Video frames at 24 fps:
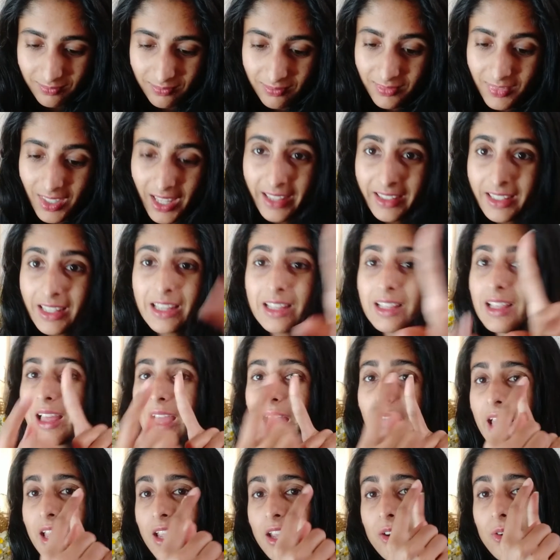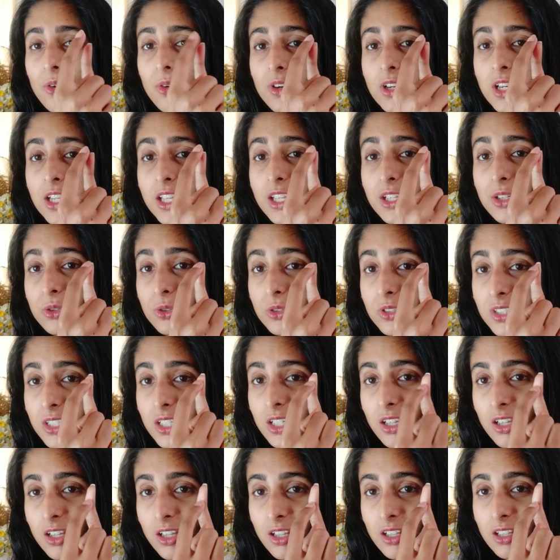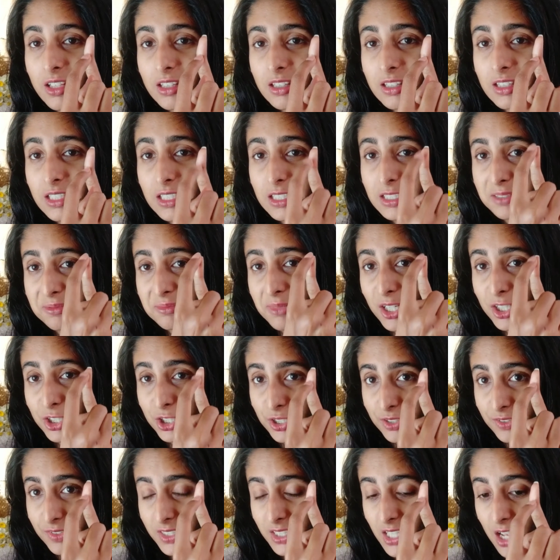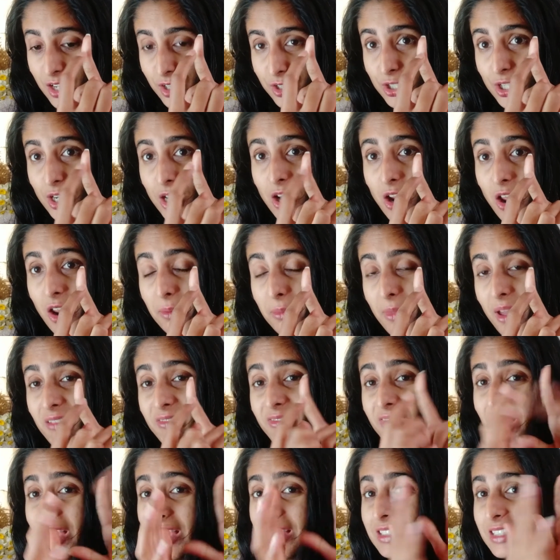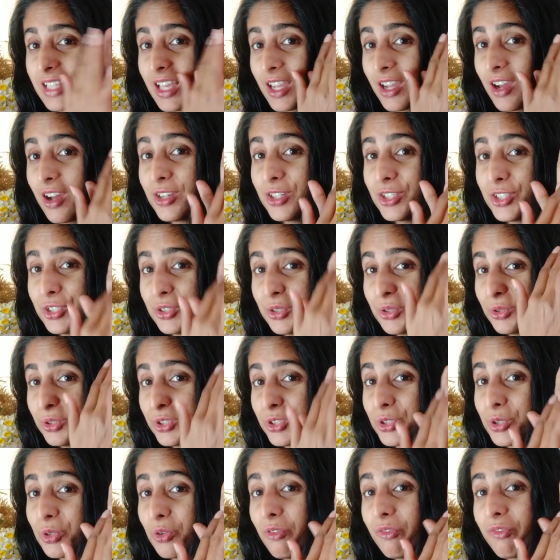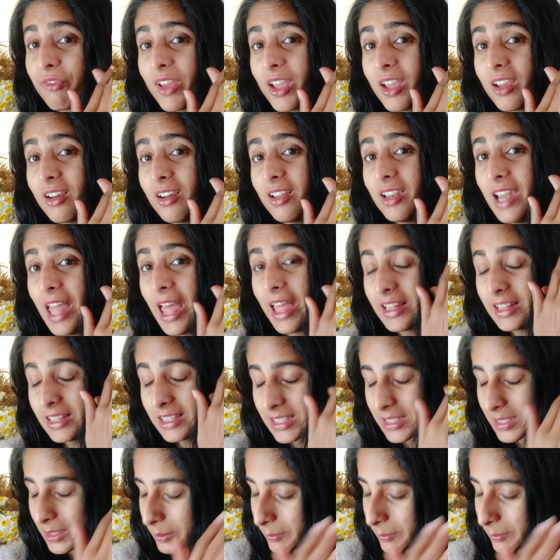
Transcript: I think I can only use this much of sunscreen on my face. I can't use 2 finger lengths.